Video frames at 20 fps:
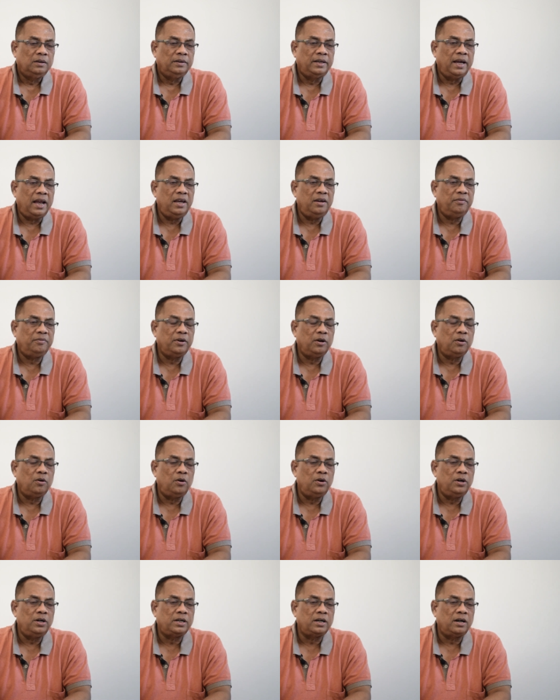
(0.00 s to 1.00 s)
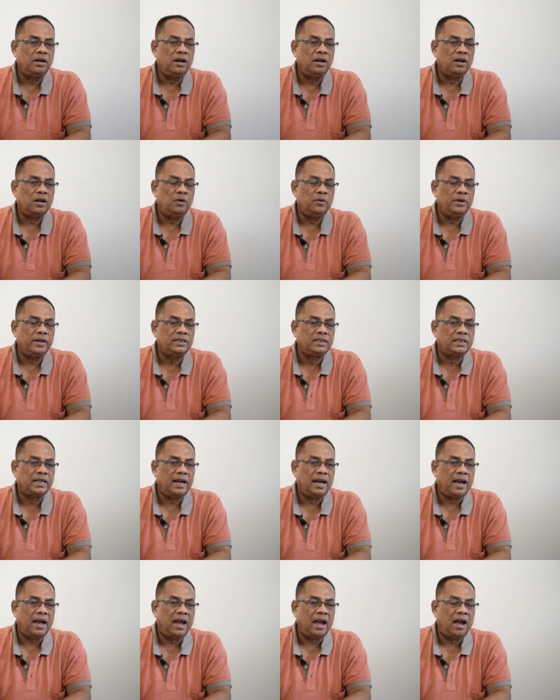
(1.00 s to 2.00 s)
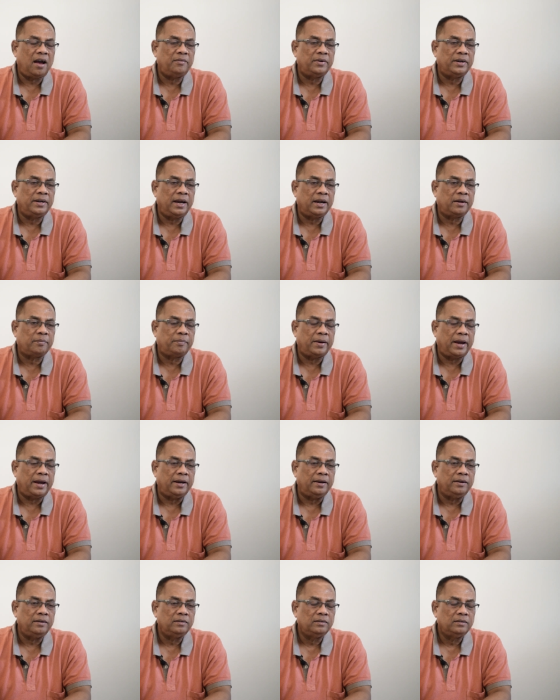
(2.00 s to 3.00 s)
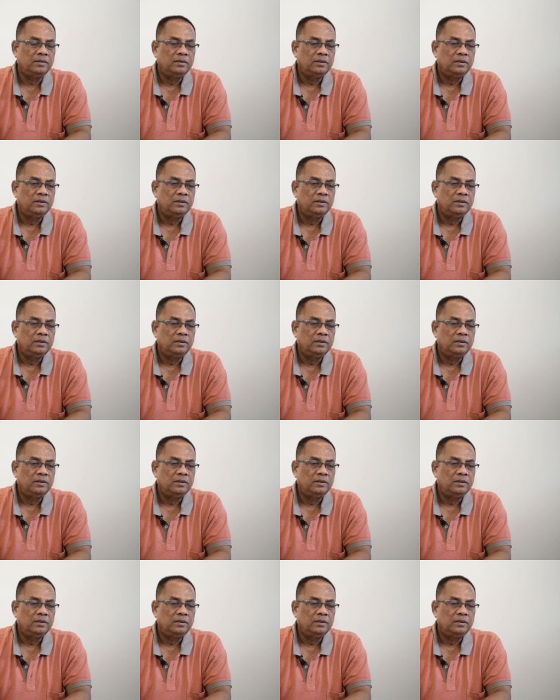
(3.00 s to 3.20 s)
Then if you're going to turn around and say, I have a neck pain,